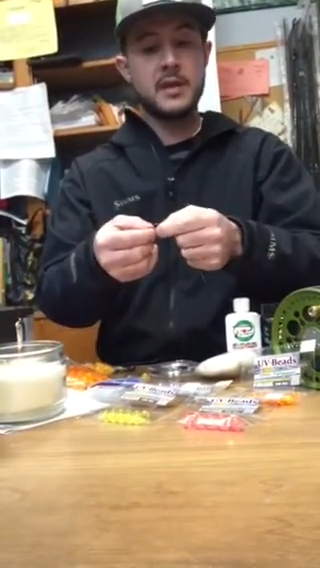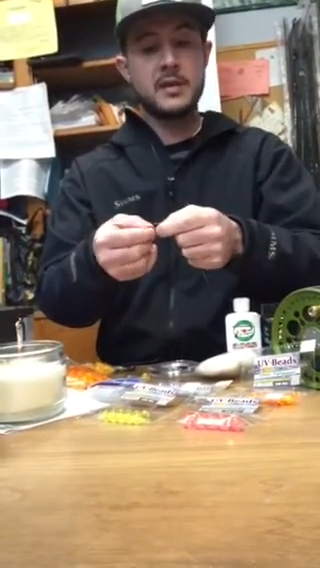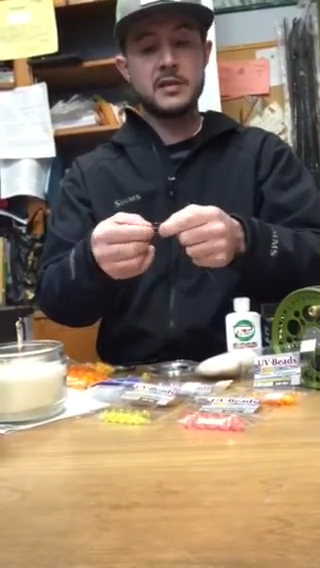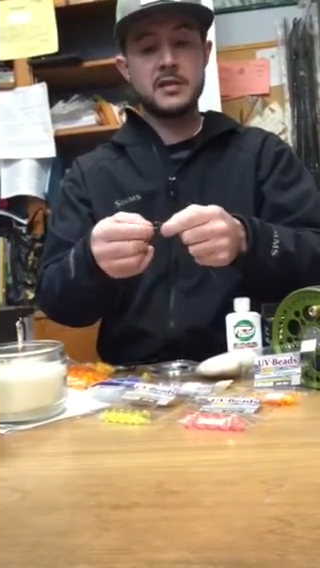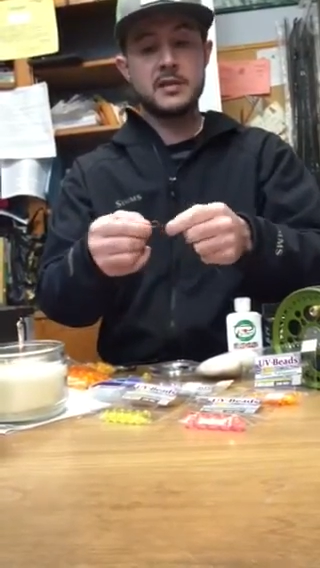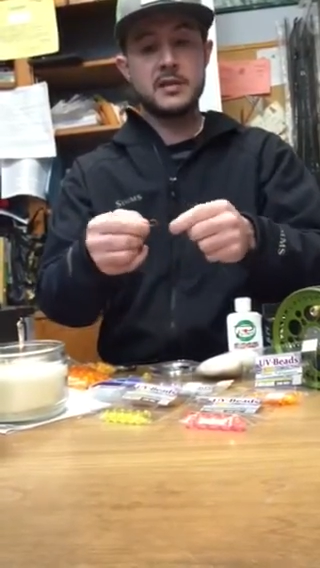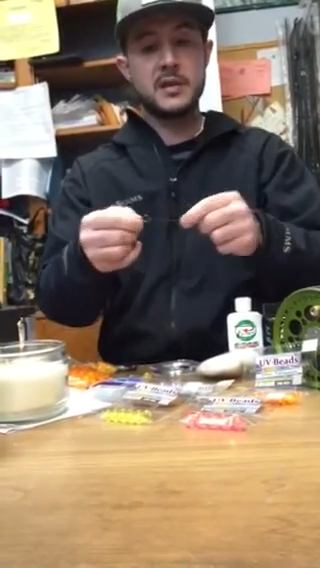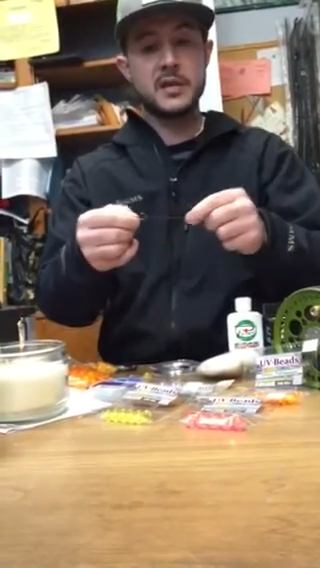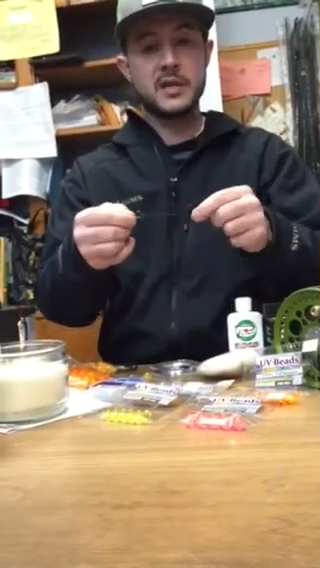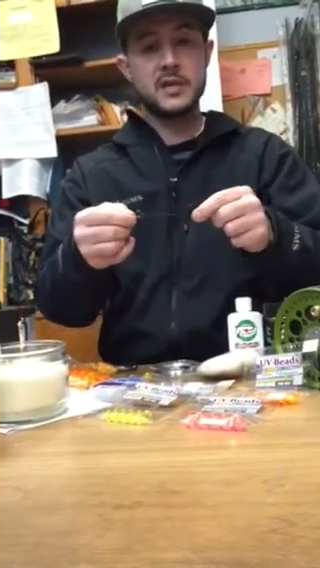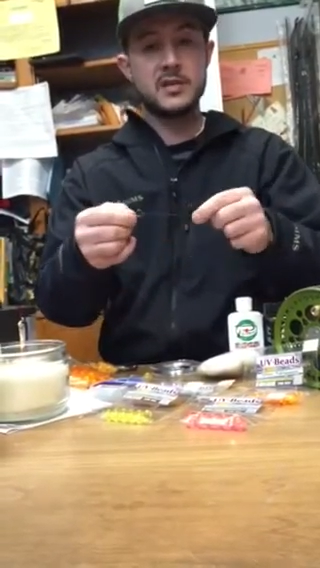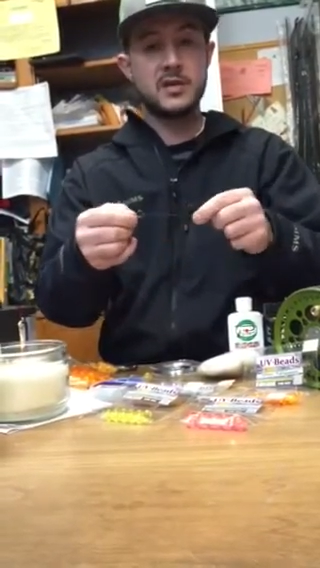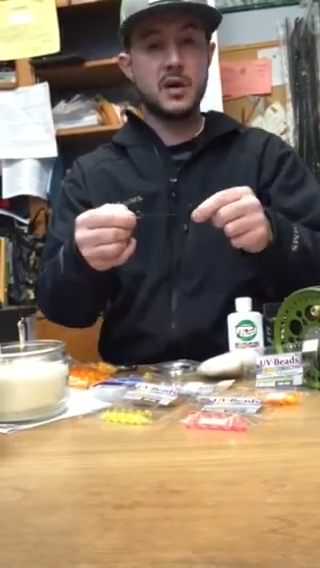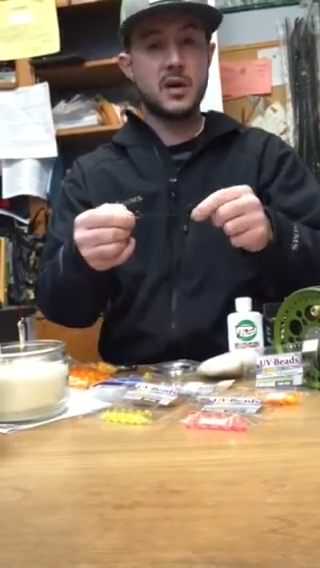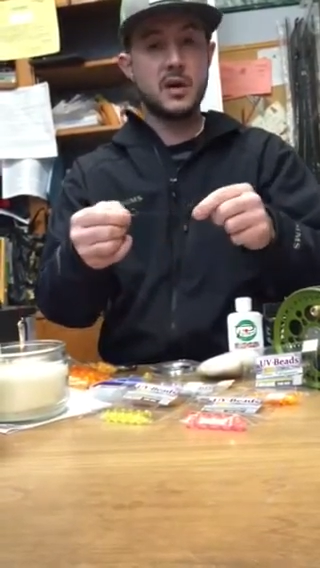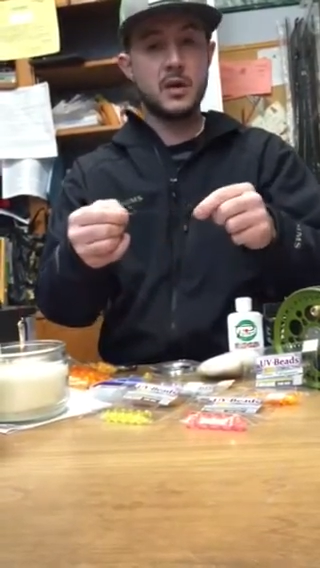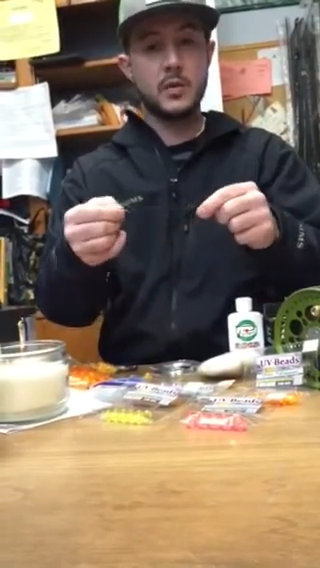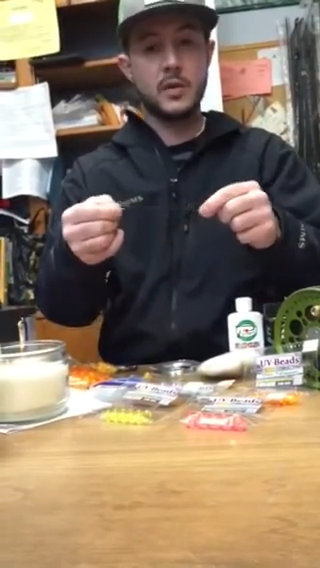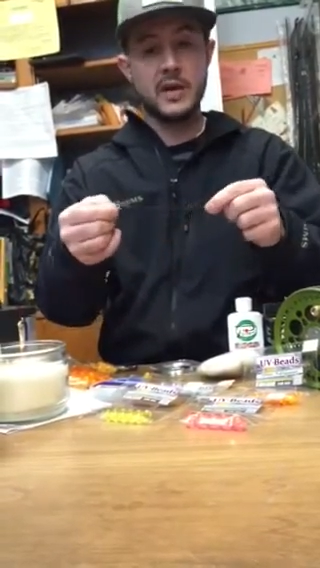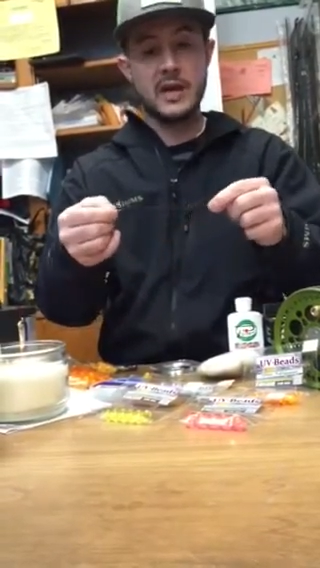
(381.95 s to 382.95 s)
6
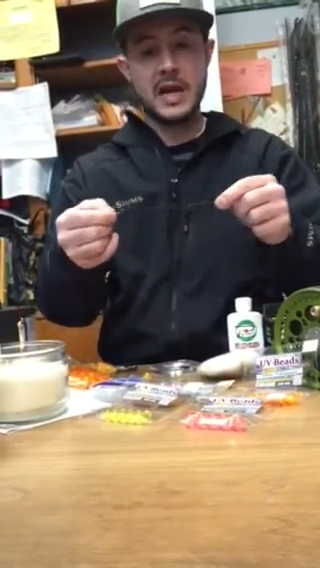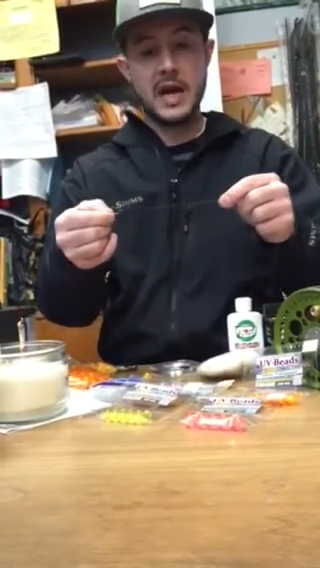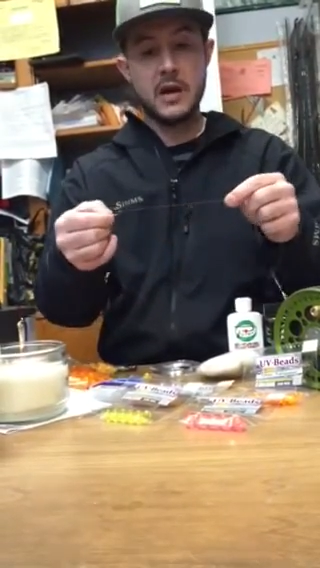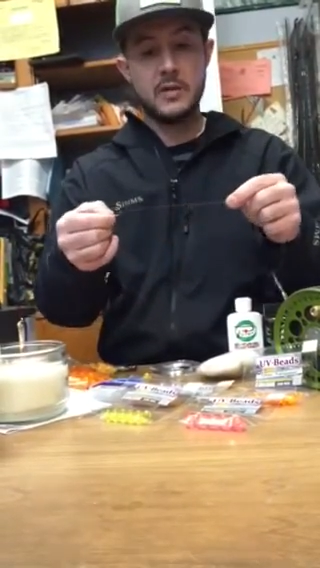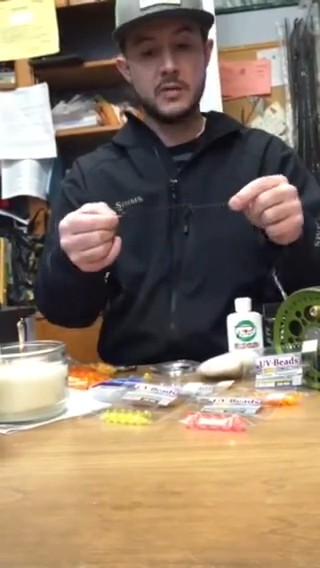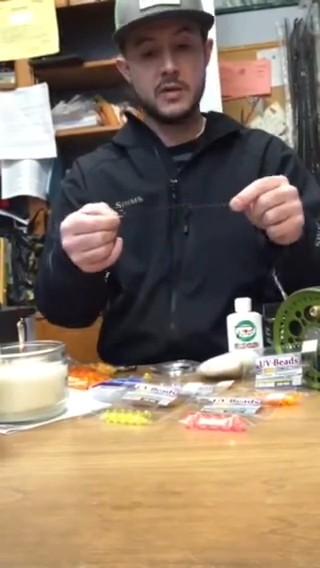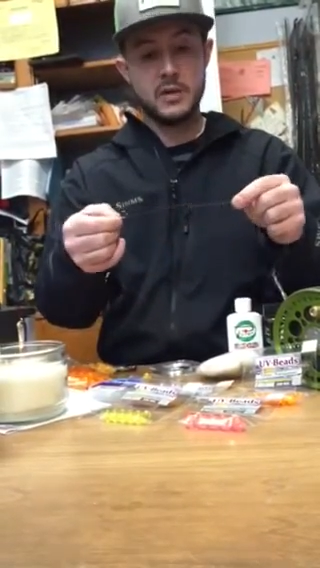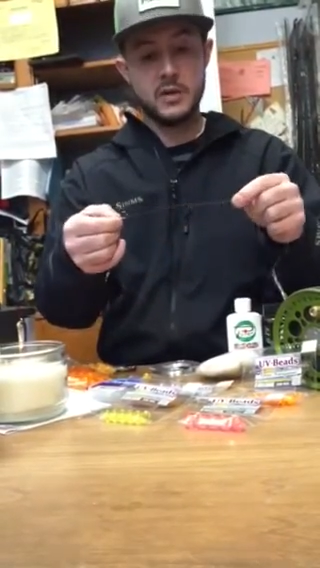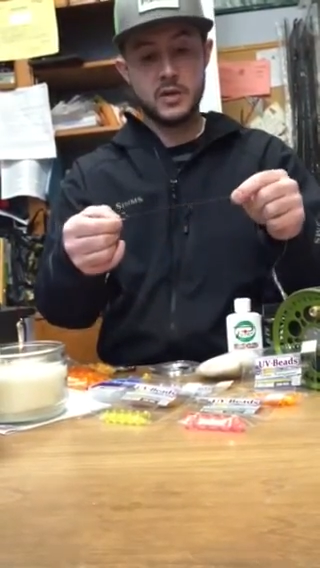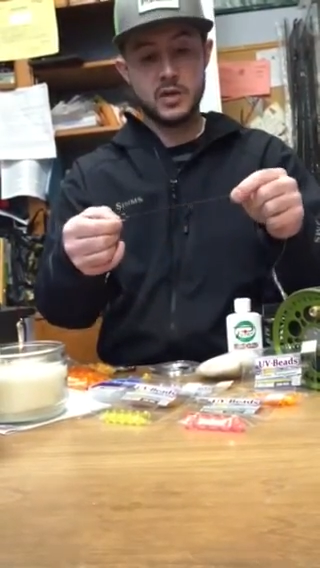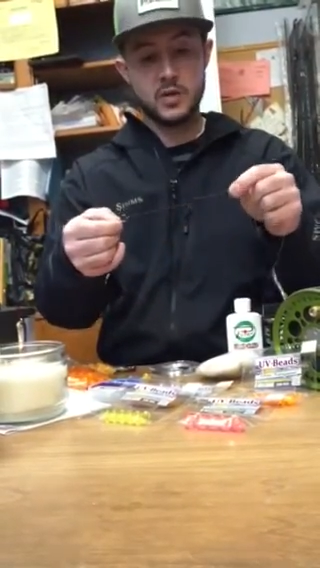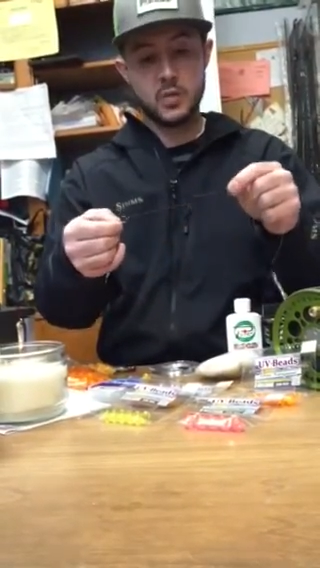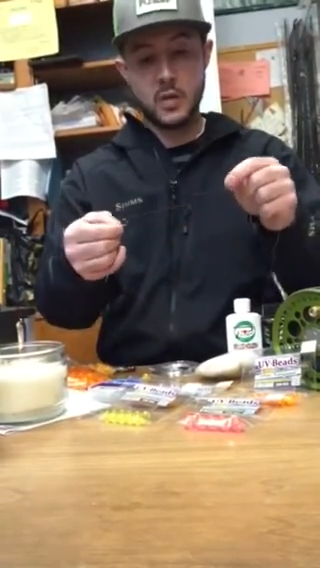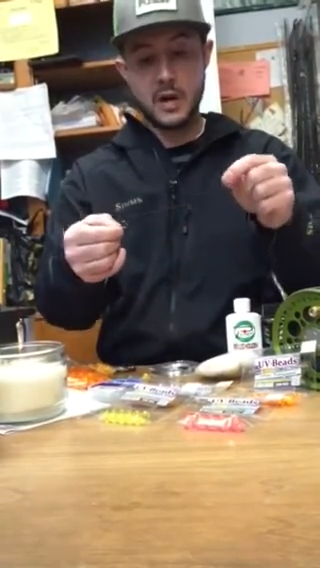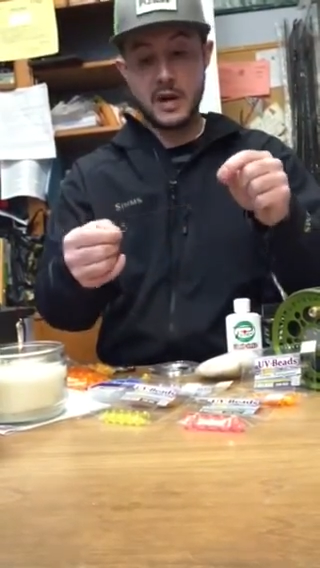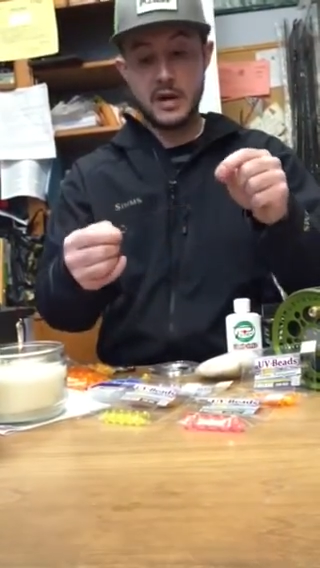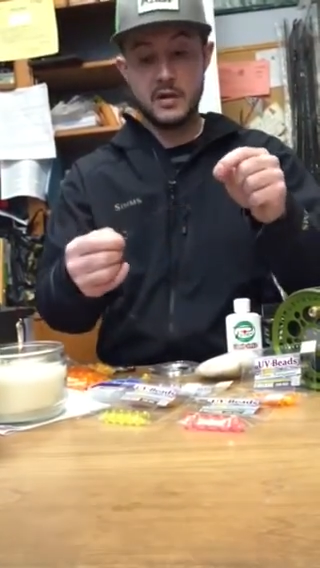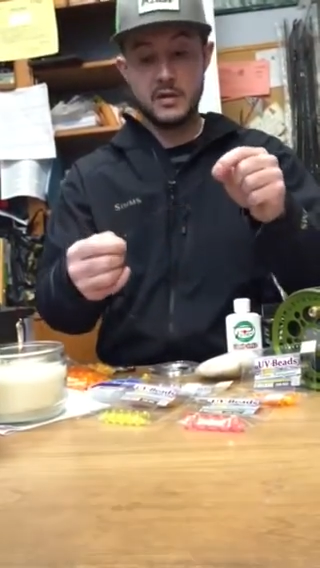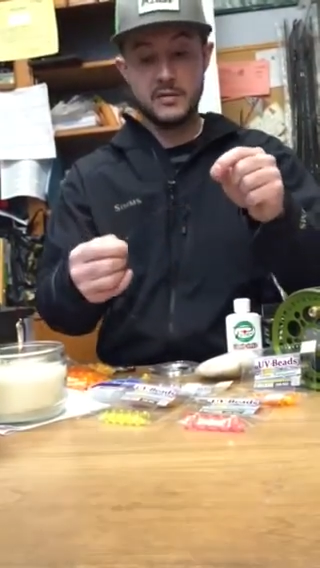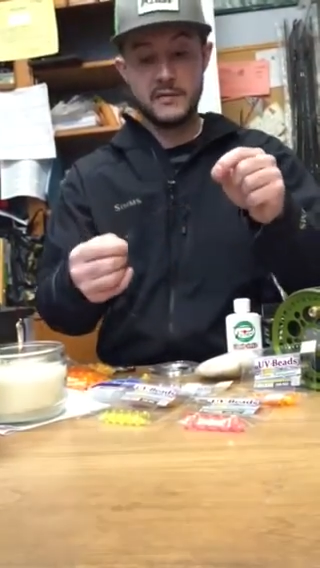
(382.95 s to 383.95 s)
all the way down to
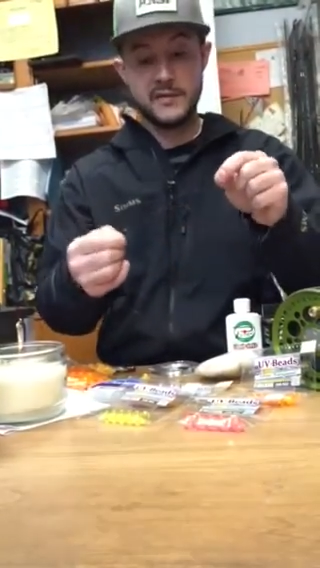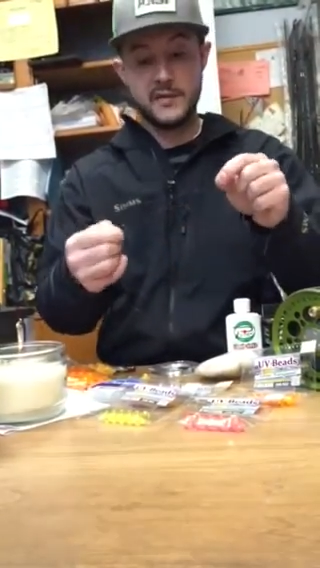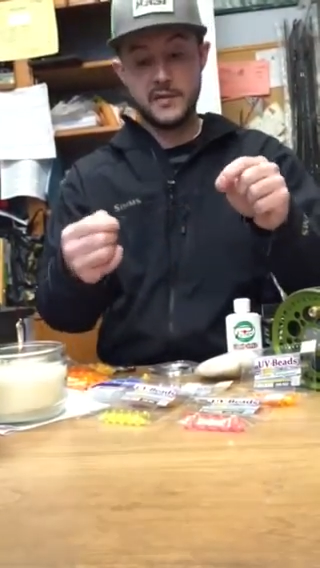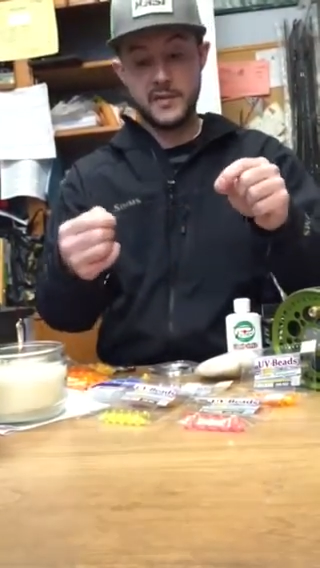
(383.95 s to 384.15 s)
12.